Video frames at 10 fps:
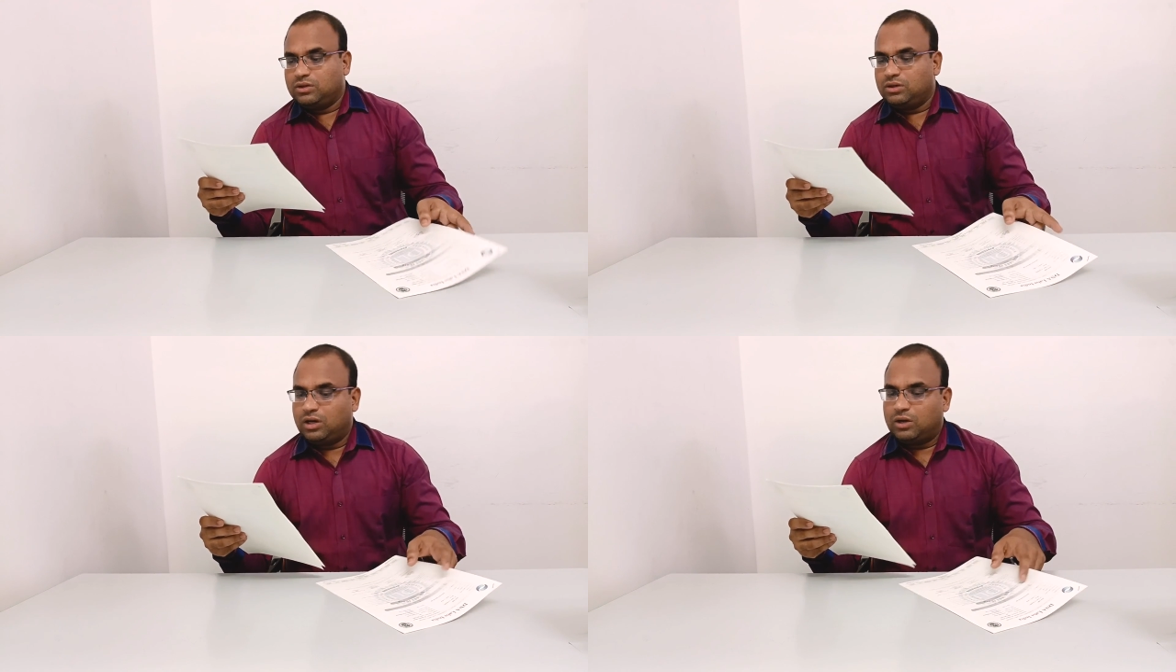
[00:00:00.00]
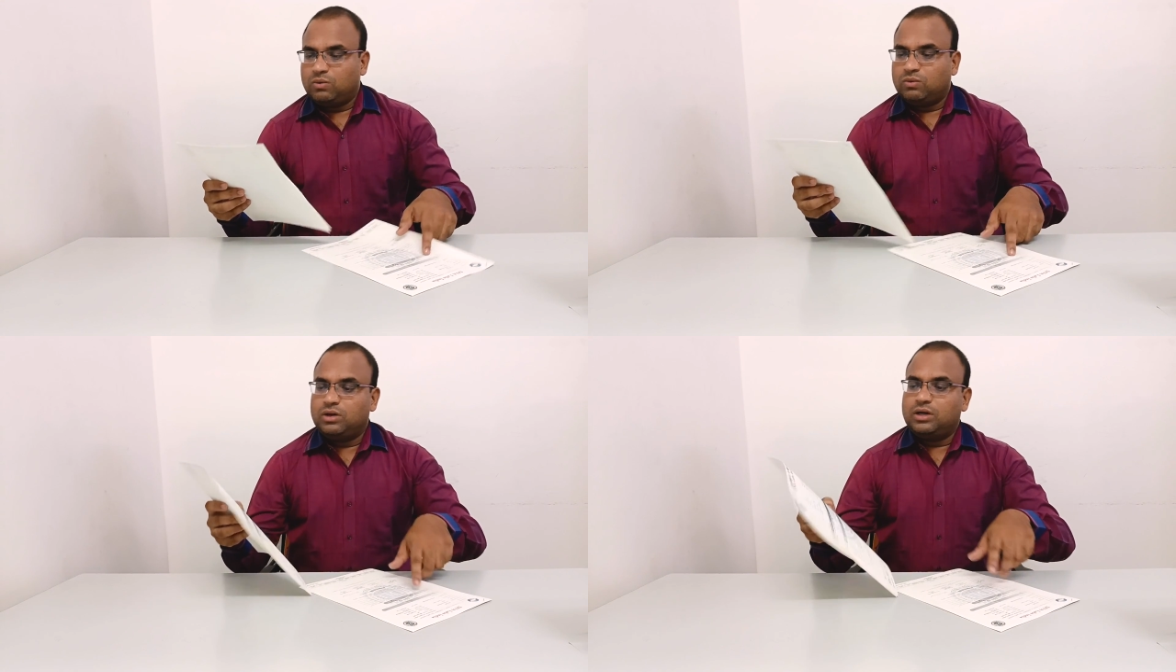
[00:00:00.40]

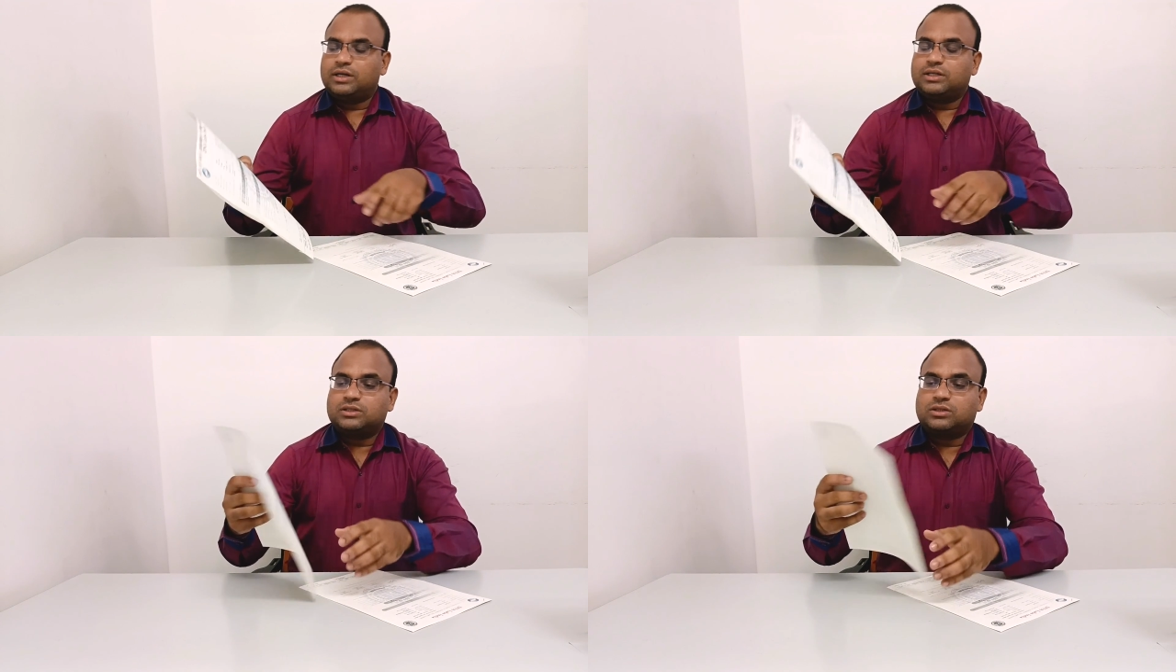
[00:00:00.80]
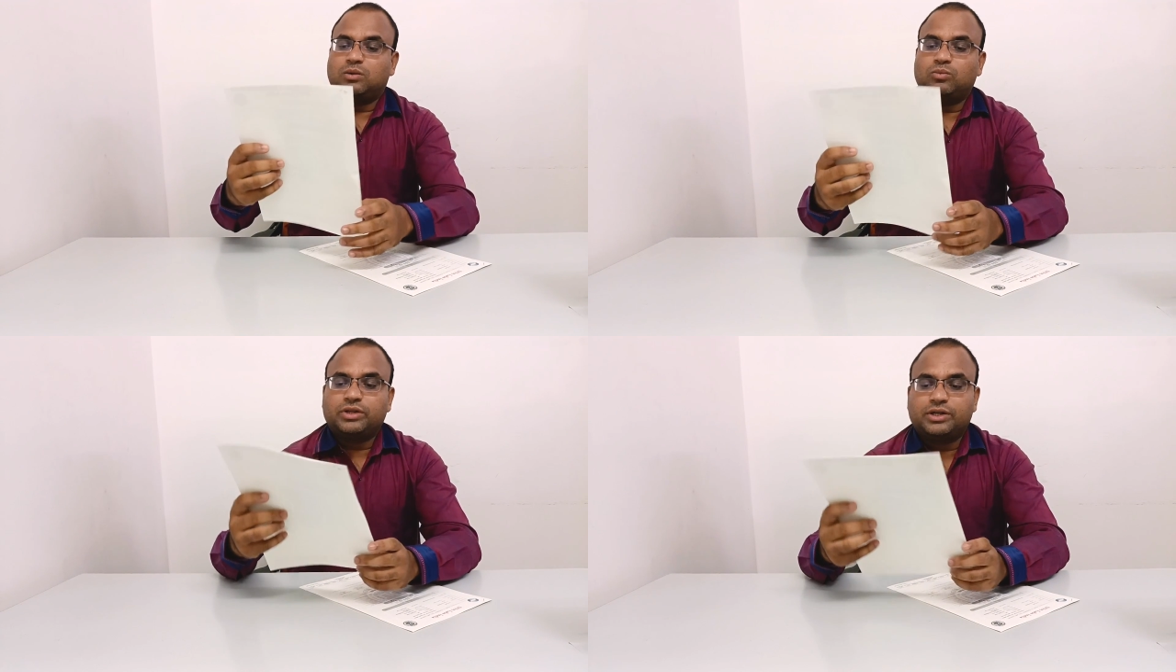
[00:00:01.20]
Now, let us
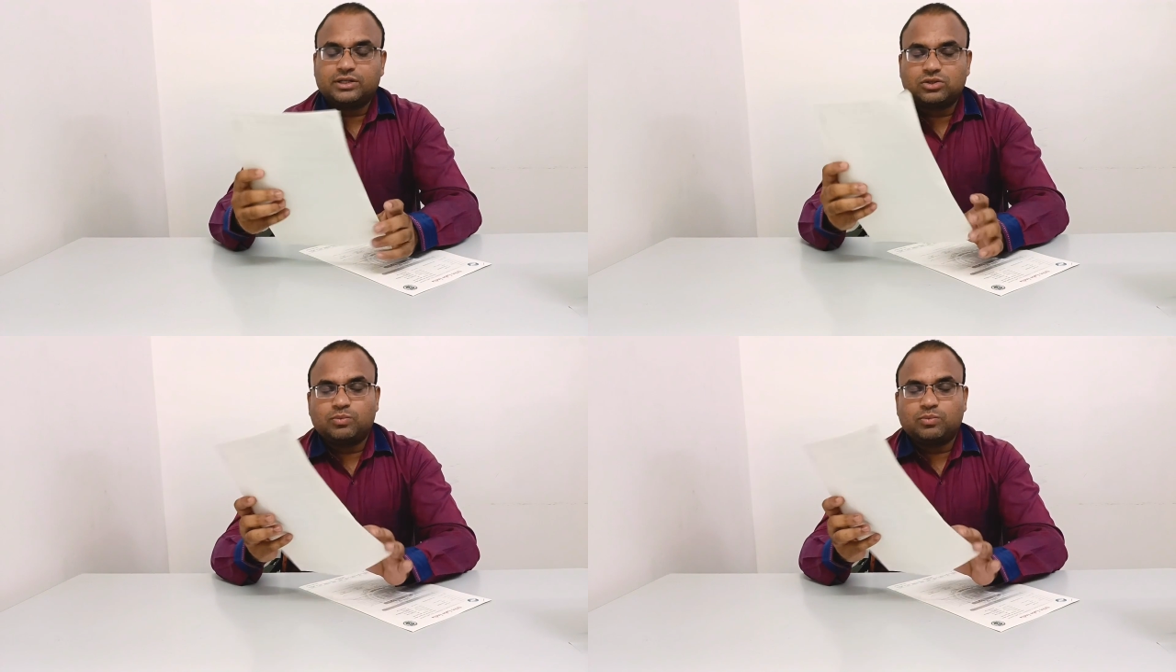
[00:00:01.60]
come to the test